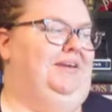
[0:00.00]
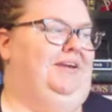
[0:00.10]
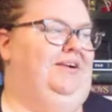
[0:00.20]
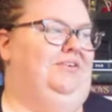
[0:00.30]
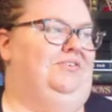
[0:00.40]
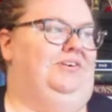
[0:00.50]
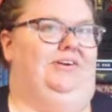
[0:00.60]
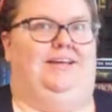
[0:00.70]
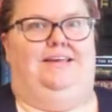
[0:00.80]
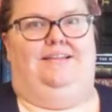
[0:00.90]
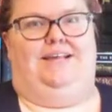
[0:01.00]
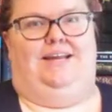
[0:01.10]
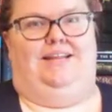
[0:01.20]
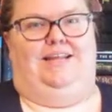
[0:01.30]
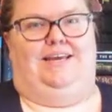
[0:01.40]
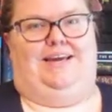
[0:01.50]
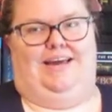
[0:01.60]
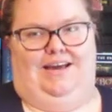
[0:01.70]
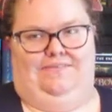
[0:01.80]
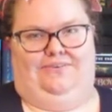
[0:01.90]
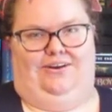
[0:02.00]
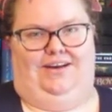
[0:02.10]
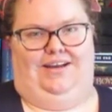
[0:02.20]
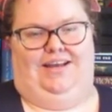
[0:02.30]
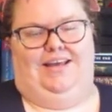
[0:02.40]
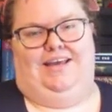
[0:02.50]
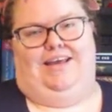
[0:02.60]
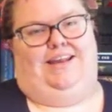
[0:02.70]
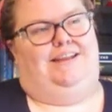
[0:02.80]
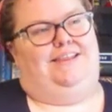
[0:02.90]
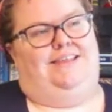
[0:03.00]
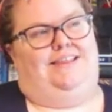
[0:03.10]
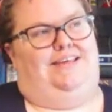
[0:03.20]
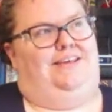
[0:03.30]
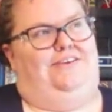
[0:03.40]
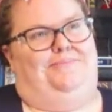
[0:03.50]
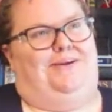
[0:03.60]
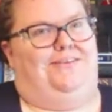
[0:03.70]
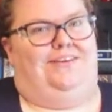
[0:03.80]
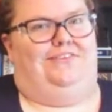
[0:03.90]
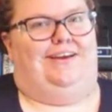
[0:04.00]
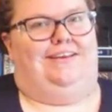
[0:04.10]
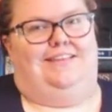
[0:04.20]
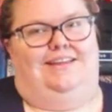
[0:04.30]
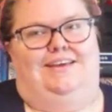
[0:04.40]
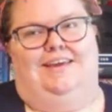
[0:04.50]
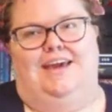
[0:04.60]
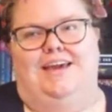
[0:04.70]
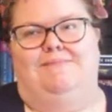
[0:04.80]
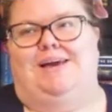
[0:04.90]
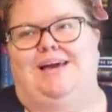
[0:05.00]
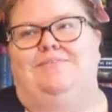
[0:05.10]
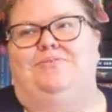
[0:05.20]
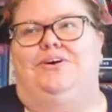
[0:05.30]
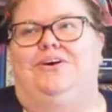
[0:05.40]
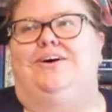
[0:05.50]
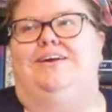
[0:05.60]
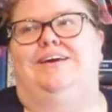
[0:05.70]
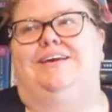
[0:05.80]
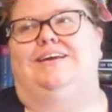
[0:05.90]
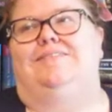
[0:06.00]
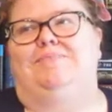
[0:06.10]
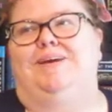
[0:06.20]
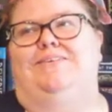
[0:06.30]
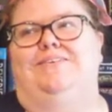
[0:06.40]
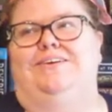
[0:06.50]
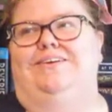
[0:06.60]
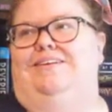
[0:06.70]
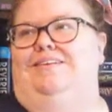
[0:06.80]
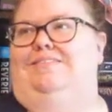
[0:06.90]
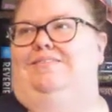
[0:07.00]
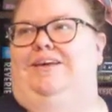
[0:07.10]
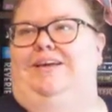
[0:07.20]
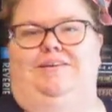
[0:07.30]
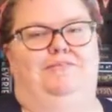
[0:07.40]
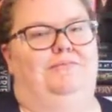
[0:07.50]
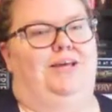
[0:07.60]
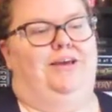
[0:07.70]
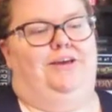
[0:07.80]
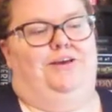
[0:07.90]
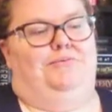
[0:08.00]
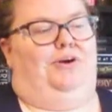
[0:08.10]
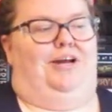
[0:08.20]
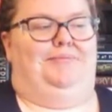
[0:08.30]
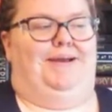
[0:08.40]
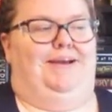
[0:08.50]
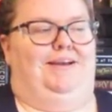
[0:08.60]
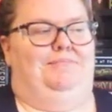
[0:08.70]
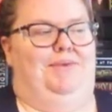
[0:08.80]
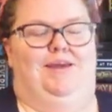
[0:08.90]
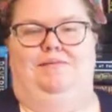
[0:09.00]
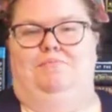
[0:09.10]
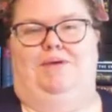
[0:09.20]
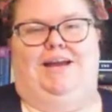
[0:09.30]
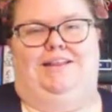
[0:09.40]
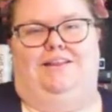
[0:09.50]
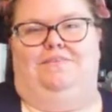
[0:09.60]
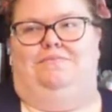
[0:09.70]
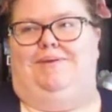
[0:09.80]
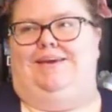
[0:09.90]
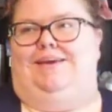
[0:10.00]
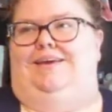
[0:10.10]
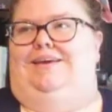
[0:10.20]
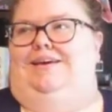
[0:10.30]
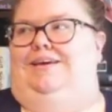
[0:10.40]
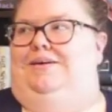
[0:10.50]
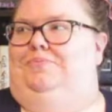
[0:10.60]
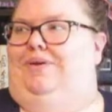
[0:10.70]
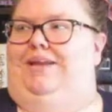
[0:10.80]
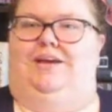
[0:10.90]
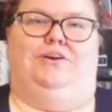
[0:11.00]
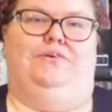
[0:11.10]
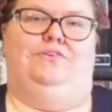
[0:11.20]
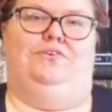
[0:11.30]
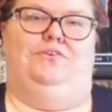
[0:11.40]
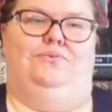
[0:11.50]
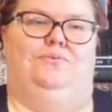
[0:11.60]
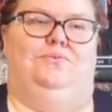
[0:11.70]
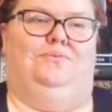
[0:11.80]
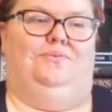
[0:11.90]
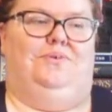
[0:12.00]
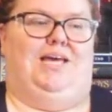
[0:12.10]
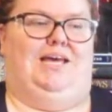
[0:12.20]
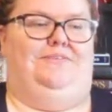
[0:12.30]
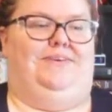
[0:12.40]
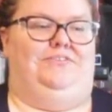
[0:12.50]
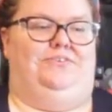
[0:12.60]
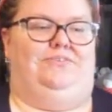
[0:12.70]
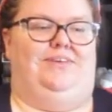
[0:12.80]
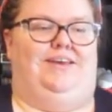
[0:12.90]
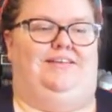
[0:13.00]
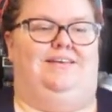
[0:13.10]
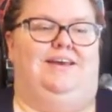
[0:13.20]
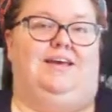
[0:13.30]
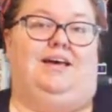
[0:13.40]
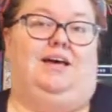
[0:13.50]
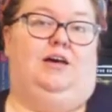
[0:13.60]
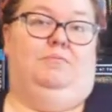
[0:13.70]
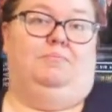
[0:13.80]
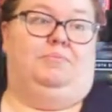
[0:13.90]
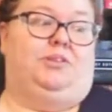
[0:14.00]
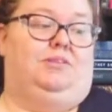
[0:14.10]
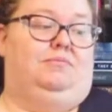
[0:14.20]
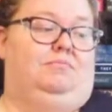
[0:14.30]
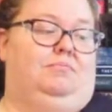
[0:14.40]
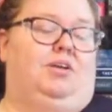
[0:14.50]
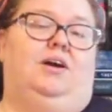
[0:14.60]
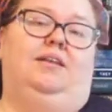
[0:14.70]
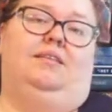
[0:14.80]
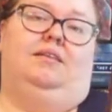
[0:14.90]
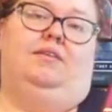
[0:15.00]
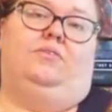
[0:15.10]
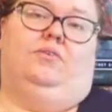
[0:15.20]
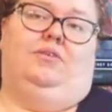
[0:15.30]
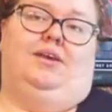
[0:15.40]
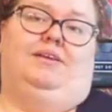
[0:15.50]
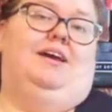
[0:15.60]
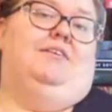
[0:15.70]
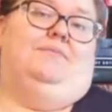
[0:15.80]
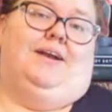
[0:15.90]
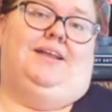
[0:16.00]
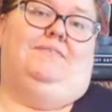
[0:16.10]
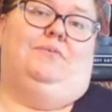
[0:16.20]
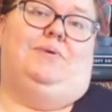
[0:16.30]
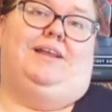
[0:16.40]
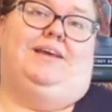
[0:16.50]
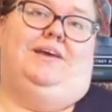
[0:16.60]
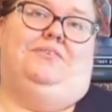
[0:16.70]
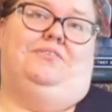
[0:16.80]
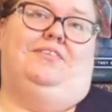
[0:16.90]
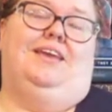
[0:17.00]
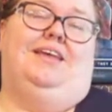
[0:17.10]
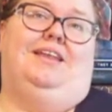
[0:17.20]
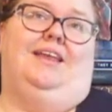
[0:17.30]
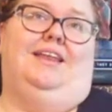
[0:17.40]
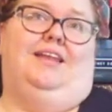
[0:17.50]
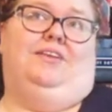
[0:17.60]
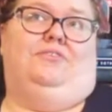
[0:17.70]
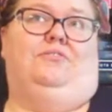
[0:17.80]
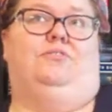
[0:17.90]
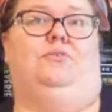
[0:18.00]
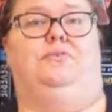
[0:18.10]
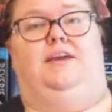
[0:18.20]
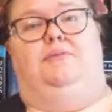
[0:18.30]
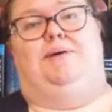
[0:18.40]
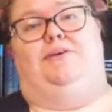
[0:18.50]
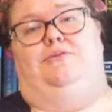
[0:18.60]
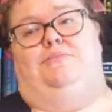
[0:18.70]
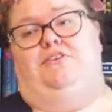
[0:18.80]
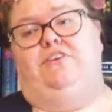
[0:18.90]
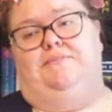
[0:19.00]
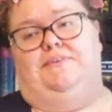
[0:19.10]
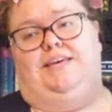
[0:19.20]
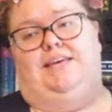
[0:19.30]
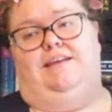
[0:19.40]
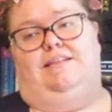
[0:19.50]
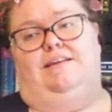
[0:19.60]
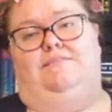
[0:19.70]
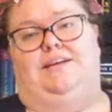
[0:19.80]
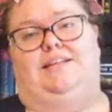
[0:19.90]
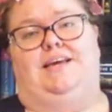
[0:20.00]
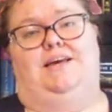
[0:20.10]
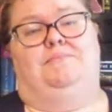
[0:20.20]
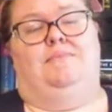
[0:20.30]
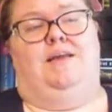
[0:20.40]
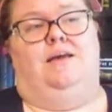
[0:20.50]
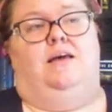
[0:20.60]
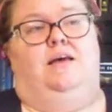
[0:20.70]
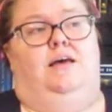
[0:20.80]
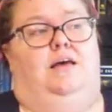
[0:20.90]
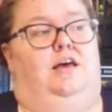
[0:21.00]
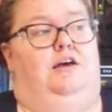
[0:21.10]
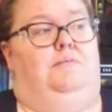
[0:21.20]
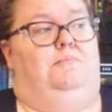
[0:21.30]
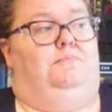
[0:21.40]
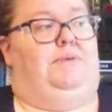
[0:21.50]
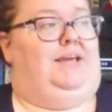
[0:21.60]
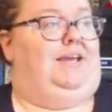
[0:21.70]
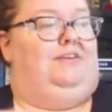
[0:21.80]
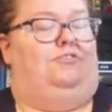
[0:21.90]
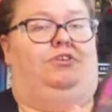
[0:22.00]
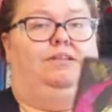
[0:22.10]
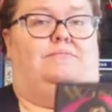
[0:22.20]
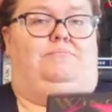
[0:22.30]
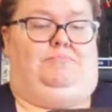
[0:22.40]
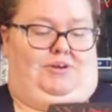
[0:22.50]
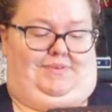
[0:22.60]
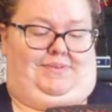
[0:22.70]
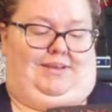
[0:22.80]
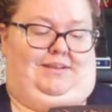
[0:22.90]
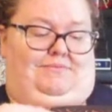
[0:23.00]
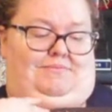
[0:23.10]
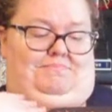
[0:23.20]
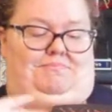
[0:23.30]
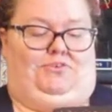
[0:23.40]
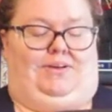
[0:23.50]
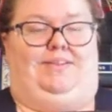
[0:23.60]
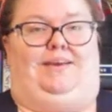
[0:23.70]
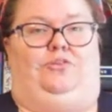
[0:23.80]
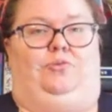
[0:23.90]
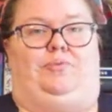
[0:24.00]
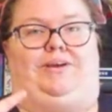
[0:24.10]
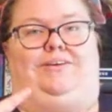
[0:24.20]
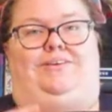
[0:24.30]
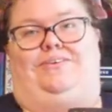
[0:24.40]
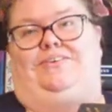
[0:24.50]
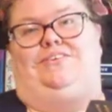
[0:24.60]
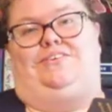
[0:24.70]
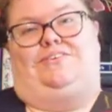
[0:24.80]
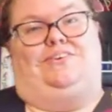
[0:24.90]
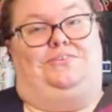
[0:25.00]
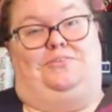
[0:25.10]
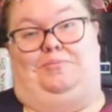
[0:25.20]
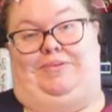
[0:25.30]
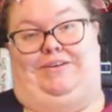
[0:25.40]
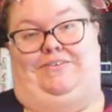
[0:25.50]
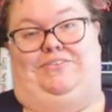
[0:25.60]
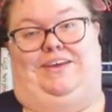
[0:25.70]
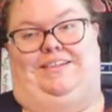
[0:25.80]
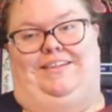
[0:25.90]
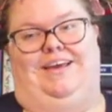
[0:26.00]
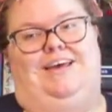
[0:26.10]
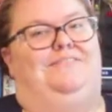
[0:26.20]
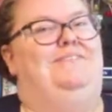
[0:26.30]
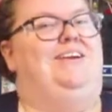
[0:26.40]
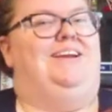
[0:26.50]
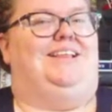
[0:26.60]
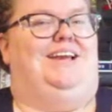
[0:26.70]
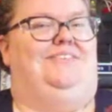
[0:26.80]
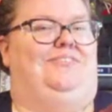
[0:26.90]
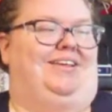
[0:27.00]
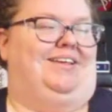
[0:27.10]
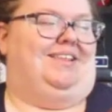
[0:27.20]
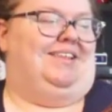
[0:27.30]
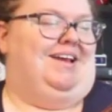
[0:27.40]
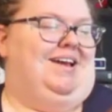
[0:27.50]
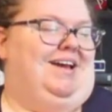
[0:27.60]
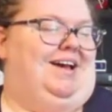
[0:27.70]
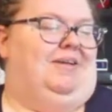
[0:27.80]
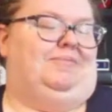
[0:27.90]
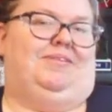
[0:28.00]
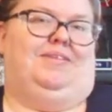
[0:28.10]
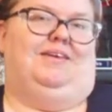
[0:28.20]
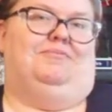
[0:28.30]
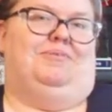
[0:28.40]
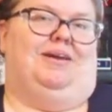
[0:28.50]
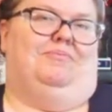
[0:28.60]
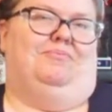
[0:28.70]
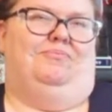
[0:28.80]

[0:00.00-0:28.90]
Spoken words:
character is kind of like a half-god, and this isn't your Percy Jackson, like, yay, I'm a half-god, I got powers, my godparent might love me, and I go and do adventurous things. The gods in this are, like, kind of frightening from what I understand, and then there's this whole thing about human trafficking and stuff like that, and she's obviously dressed like a superhero. She's going to do superhero things. I'm very excited for this, to see if my